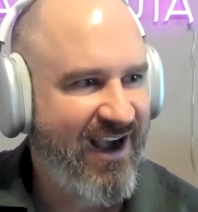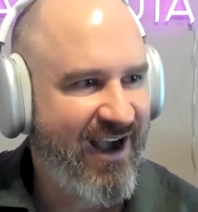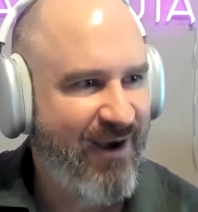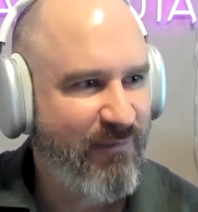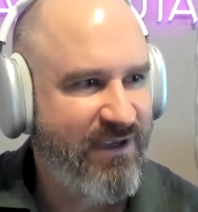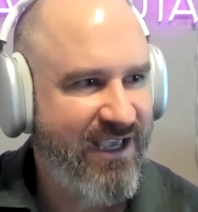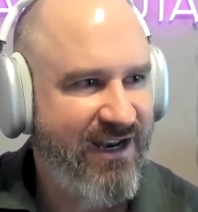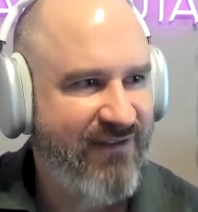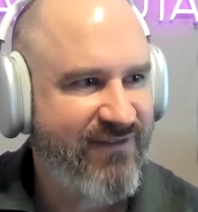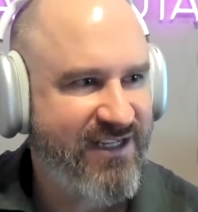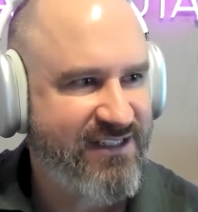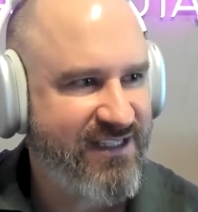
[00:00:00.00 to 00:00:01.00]
We can't
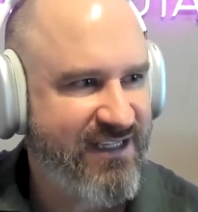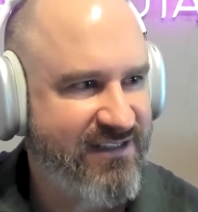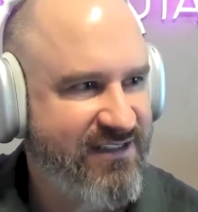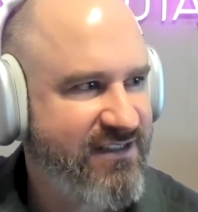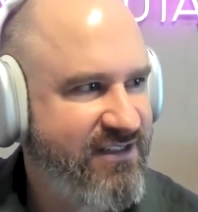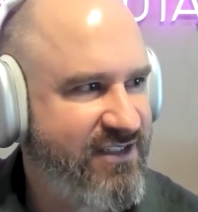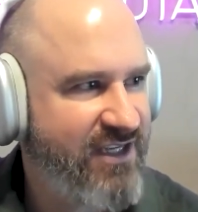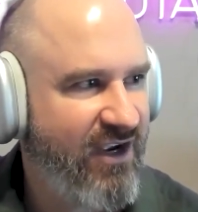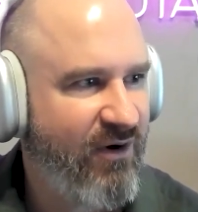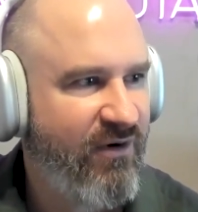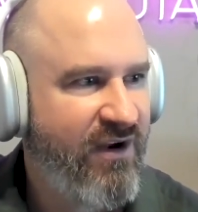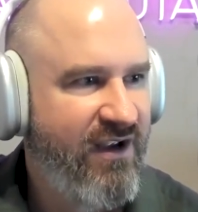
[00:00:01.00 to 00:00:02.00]
have nice things.
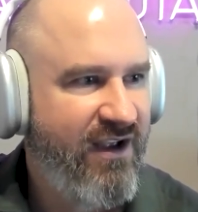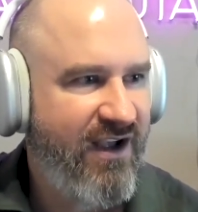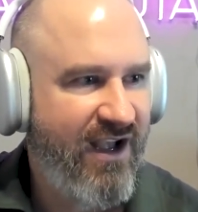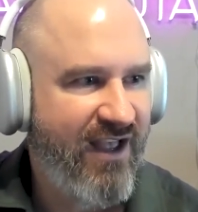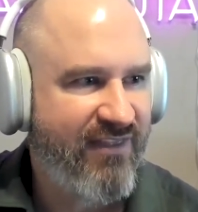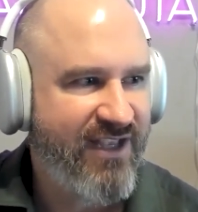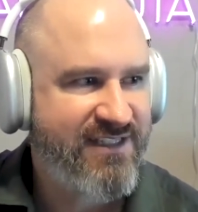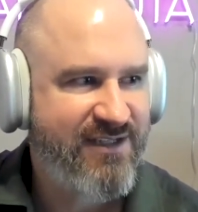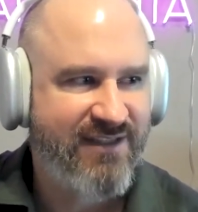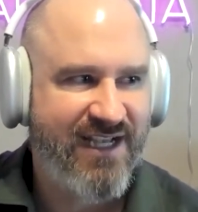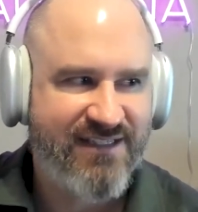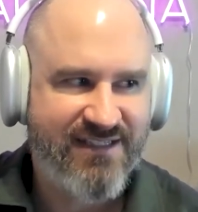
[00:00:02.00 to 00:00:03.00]
So
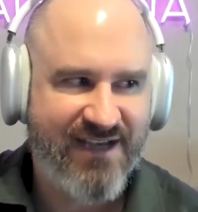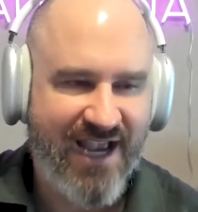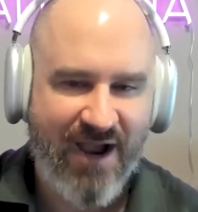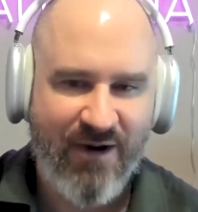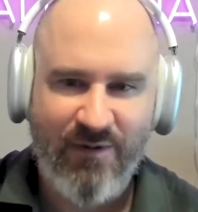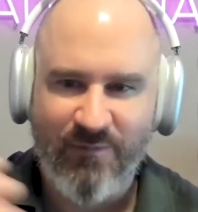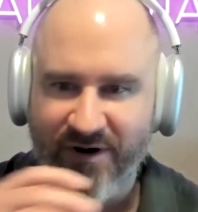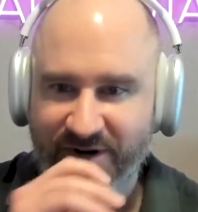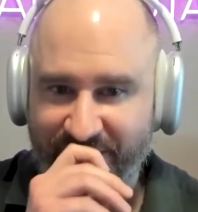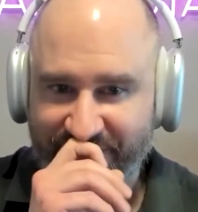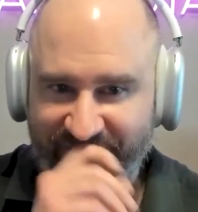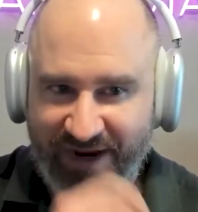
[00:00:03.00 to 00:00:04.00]
that's how and where
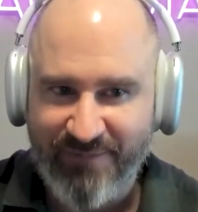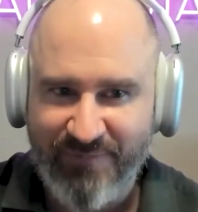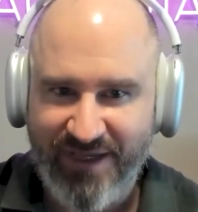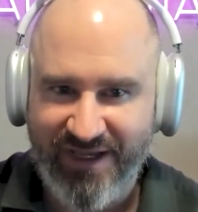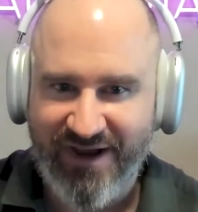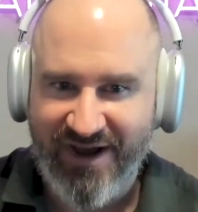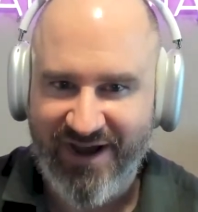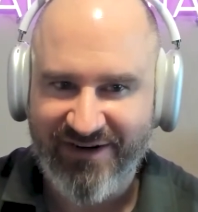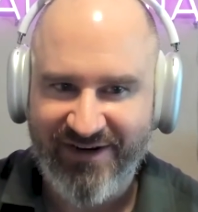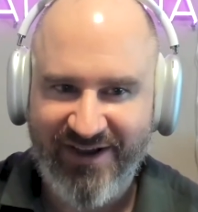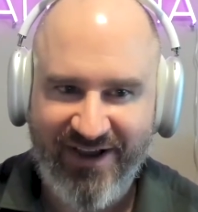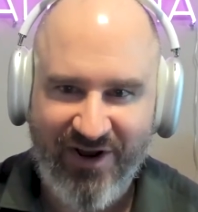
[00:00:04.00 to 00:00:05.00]
you can find me
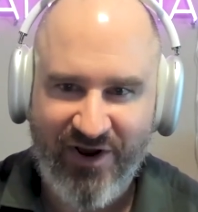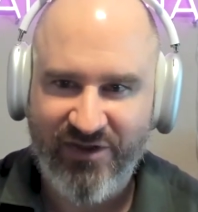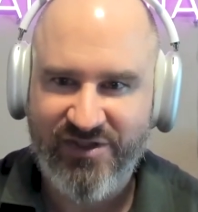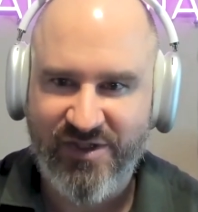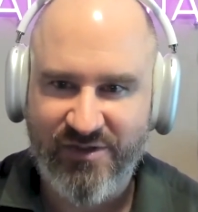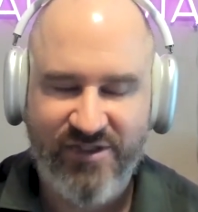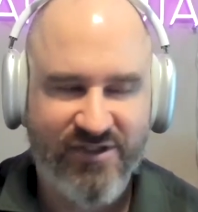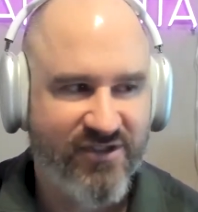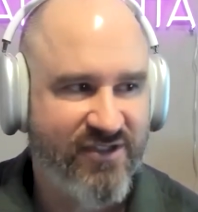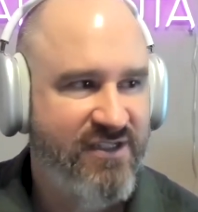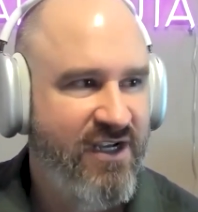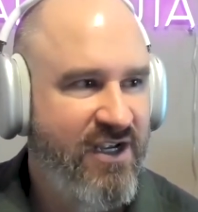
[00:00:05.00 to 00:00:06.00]
on all the
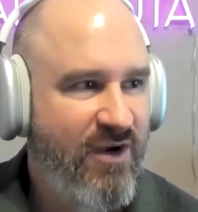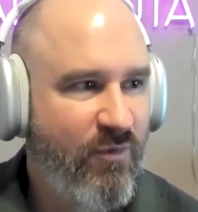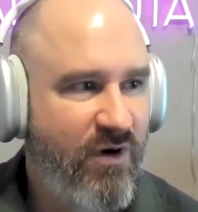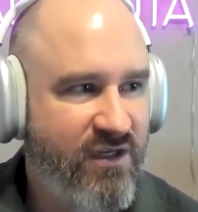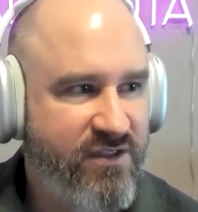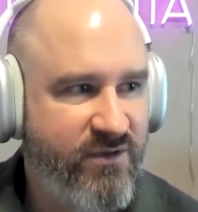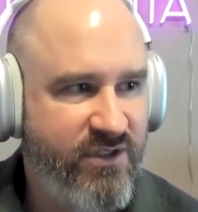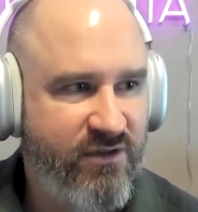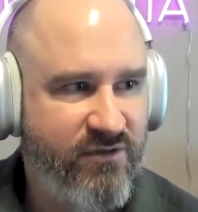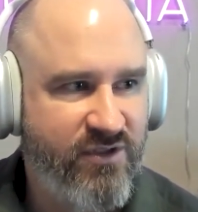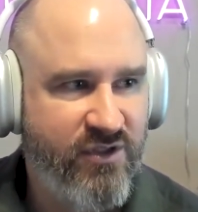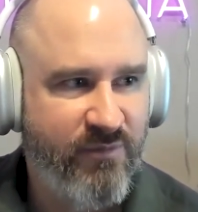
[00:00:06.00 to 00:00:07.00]
socials. We're also
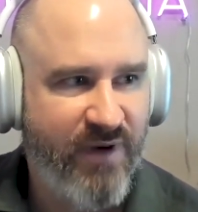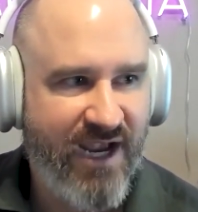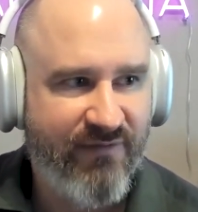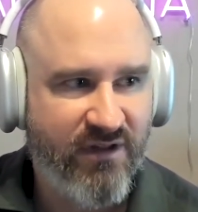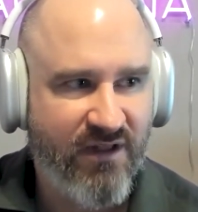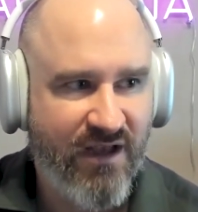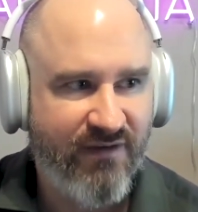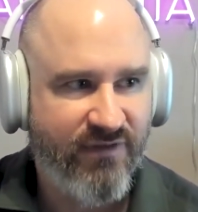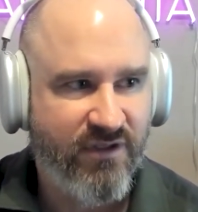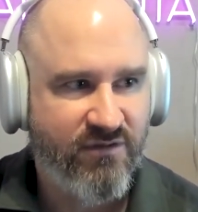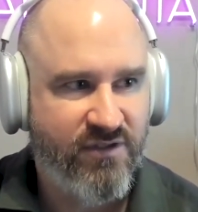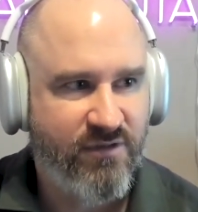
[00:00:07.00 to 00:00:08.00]
on YouTube. I have a lot
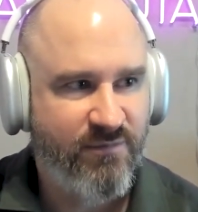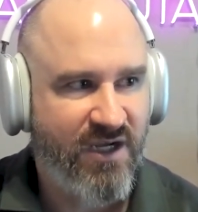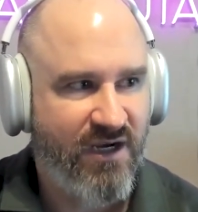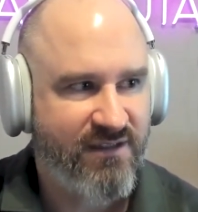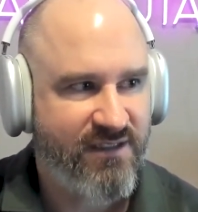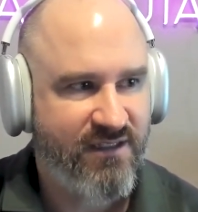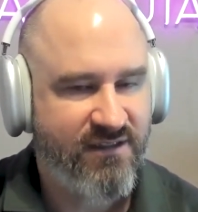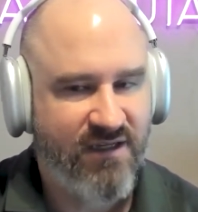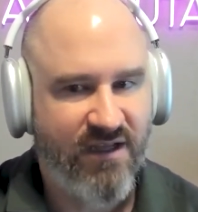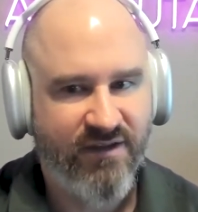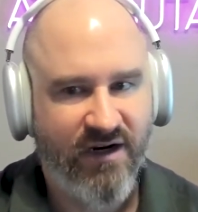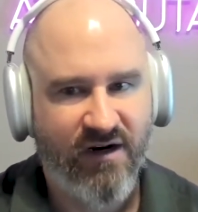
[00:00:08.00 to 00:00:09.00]
of YouTube content
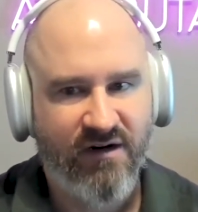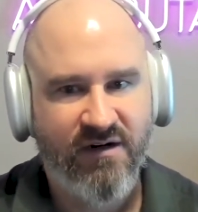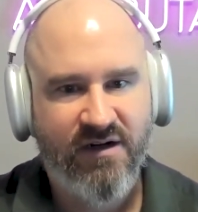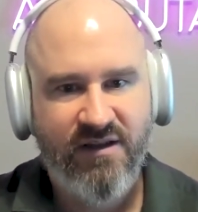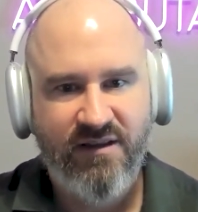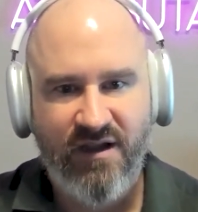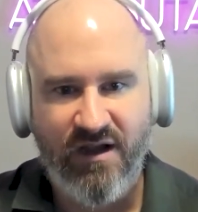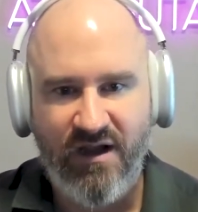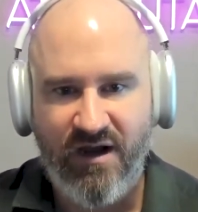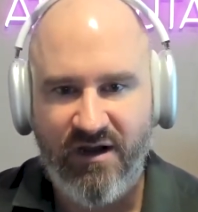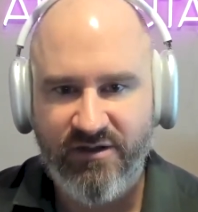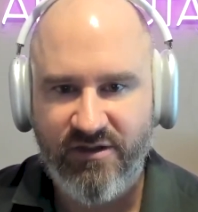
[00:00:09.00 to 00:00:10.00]
on there.
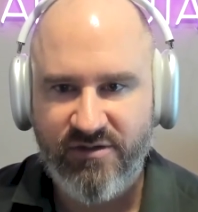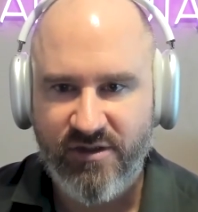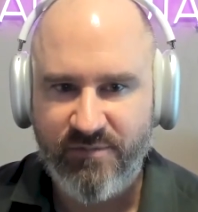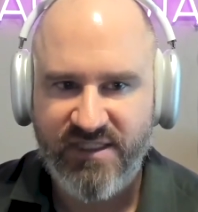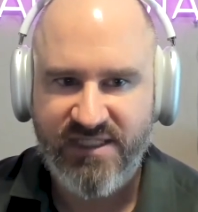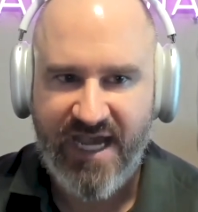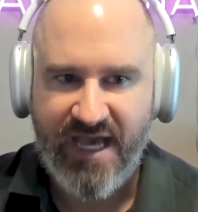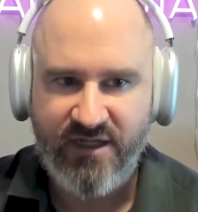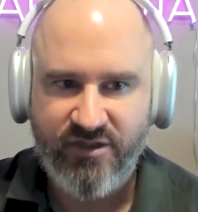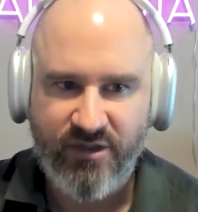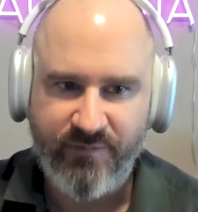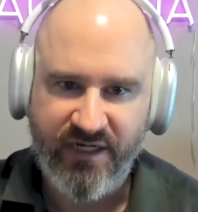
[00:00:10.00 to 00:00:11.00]
On YouTube, it's
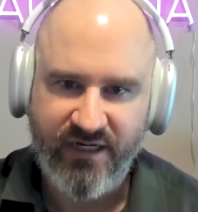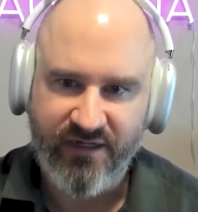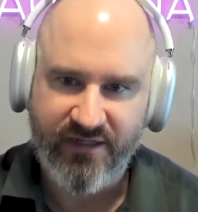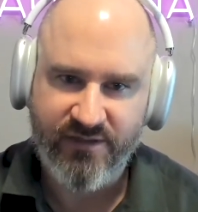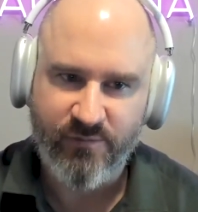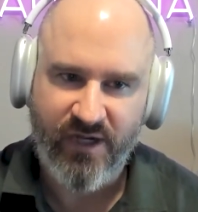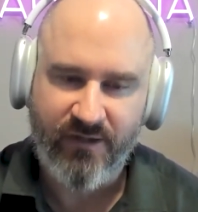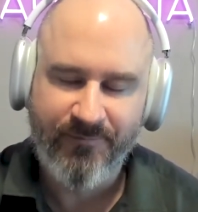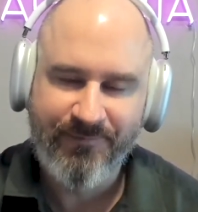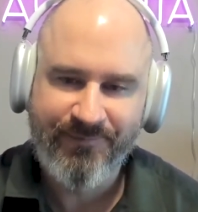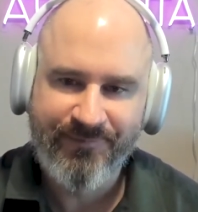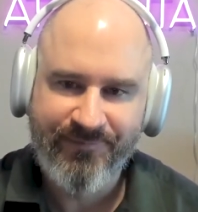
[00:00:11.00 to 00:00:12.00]
at Attributa as well.